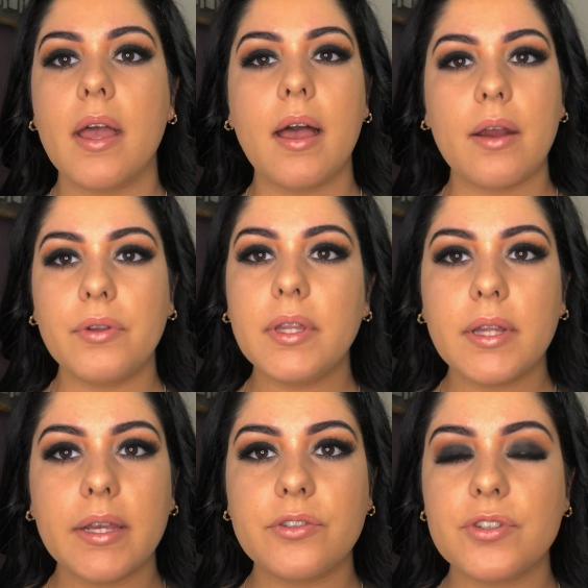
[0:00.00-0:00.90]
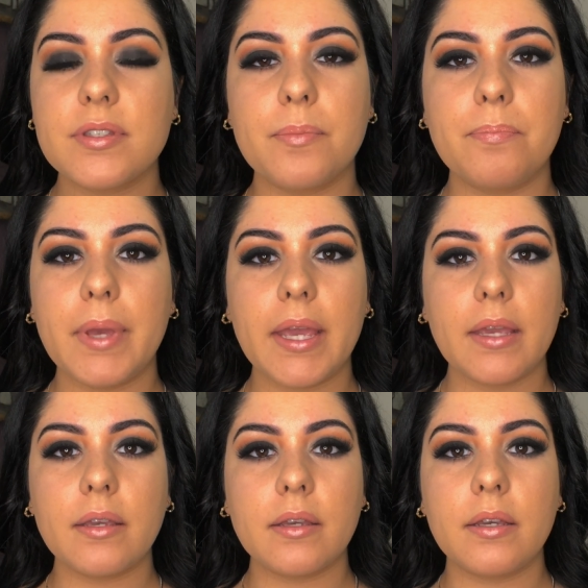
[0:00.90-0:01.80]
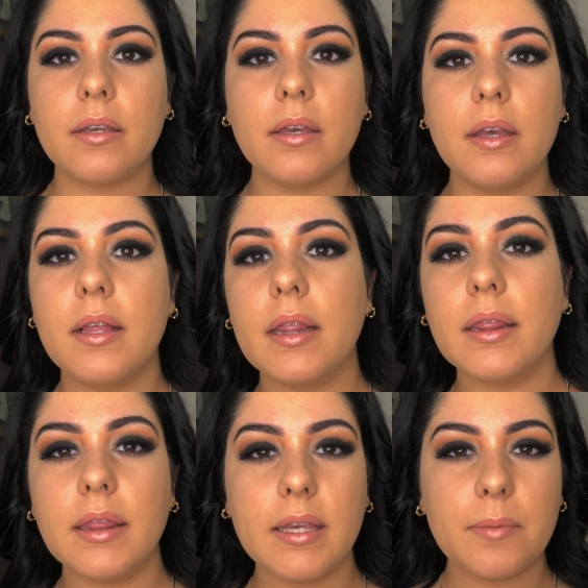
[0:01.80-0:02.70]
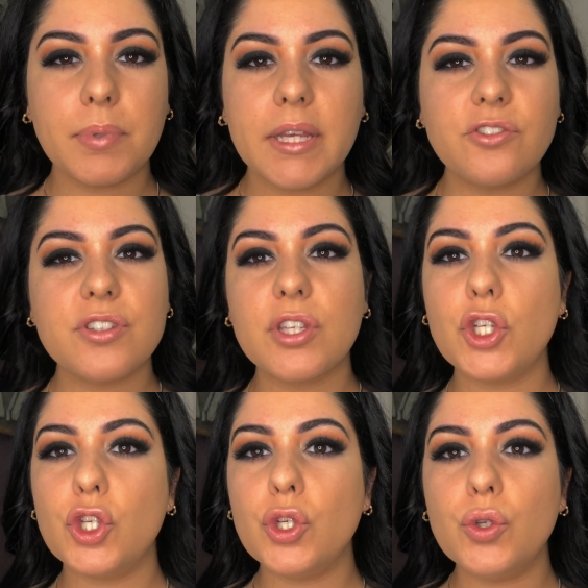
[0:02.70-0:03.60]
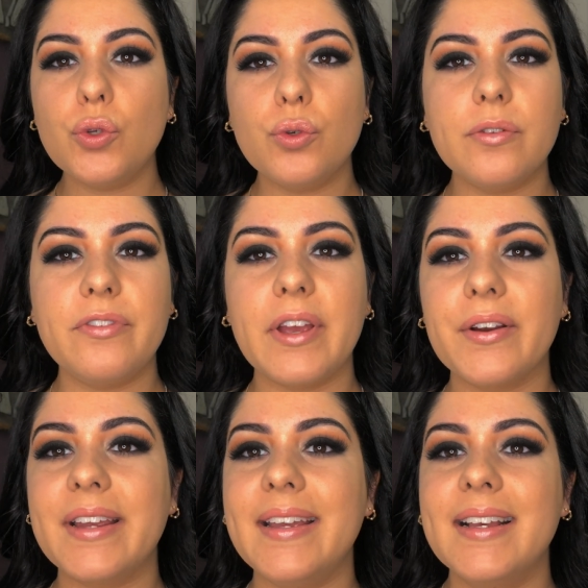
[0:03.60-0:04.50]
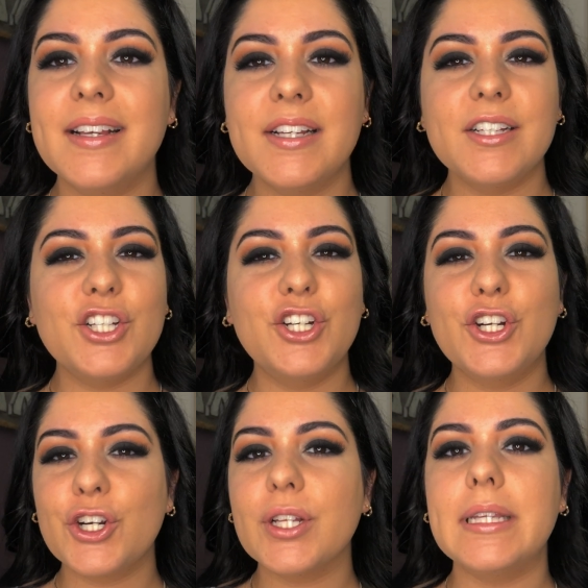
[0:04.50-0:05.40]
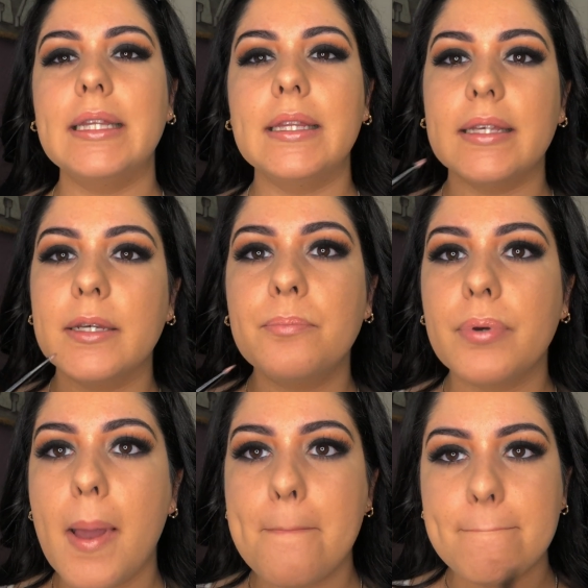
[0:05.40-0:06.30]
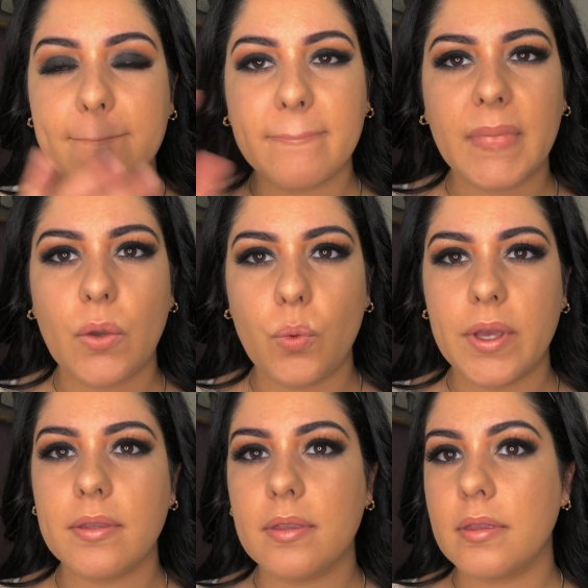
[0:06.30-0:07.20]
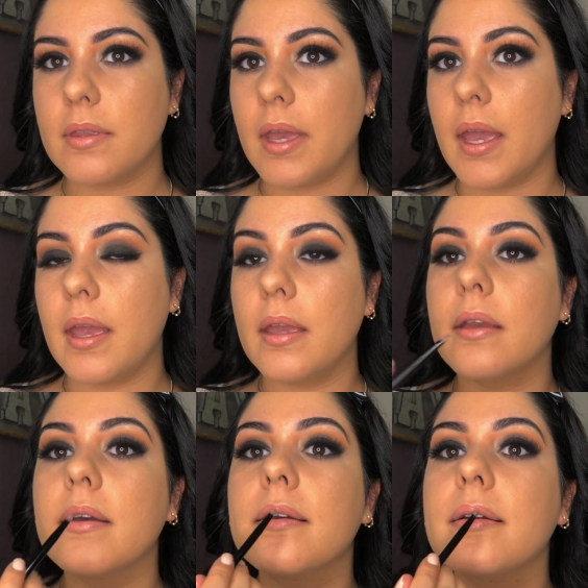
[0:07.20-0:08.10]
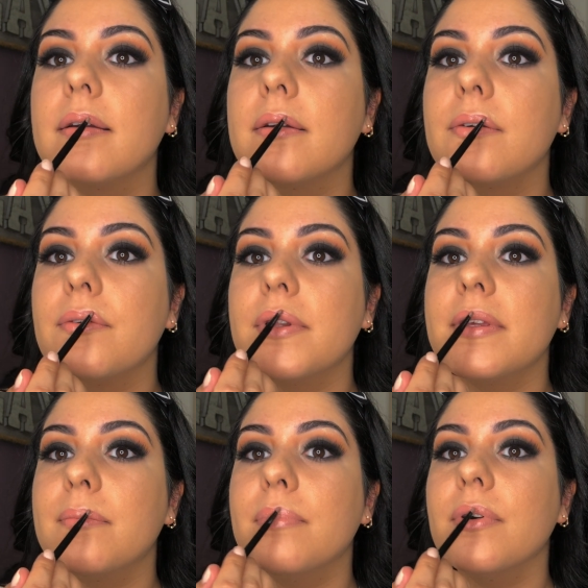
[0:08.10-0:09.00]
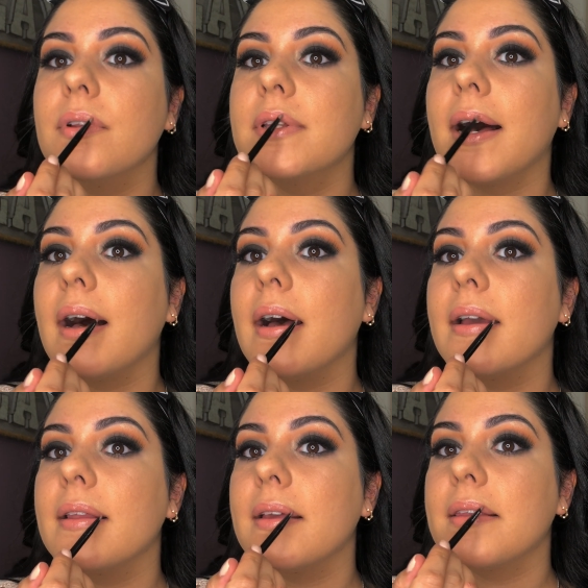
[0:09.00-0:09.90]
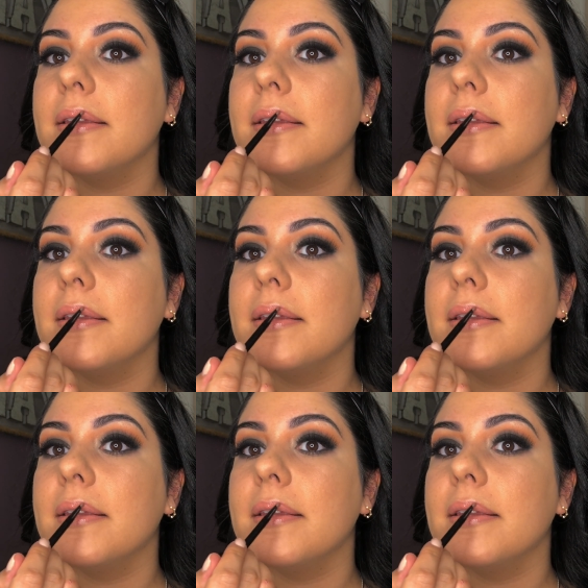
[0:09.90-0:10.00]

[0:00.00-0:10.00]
I really like just a pink lip, like just a nude, very girly lip with a really bold eye like